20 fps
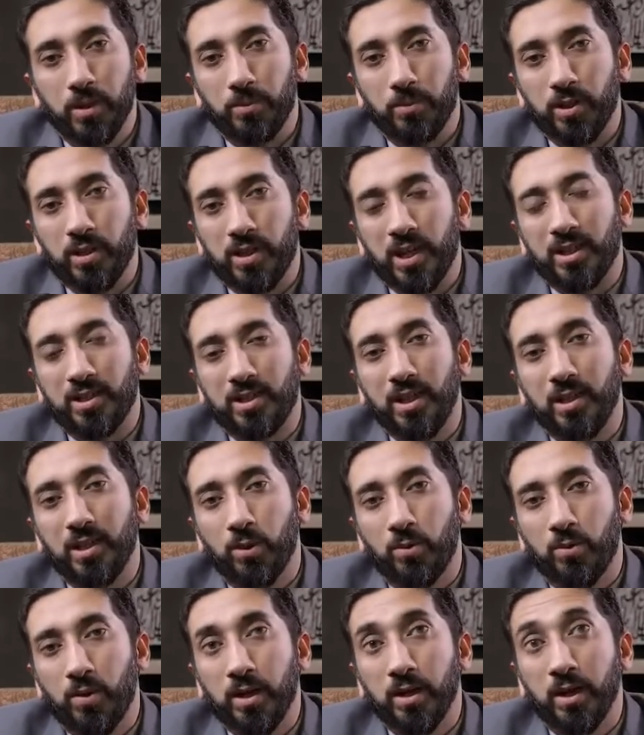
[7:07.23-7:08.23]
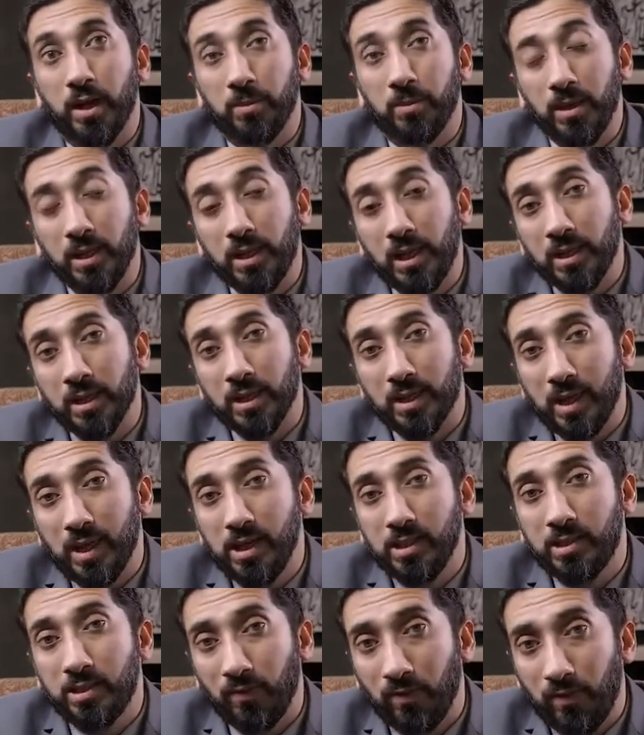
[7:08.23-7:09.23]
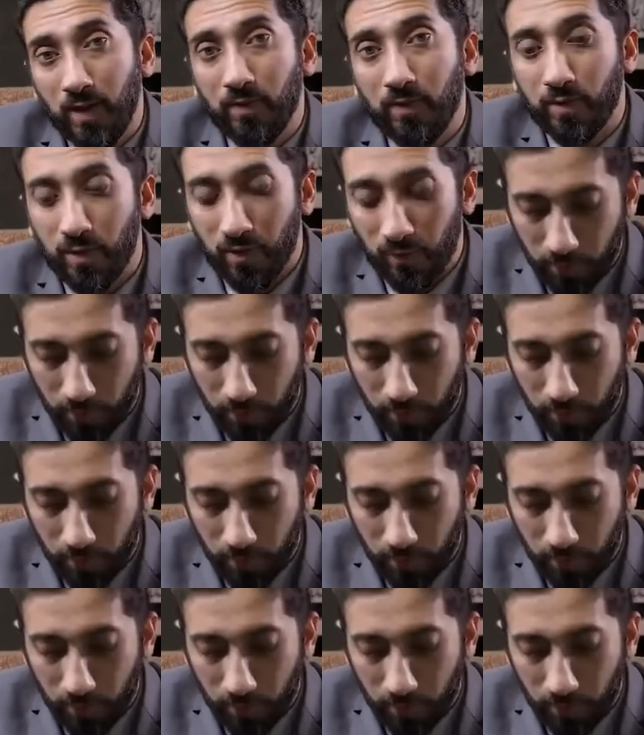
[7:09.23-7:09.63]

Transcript: protecting the one and making a case in favor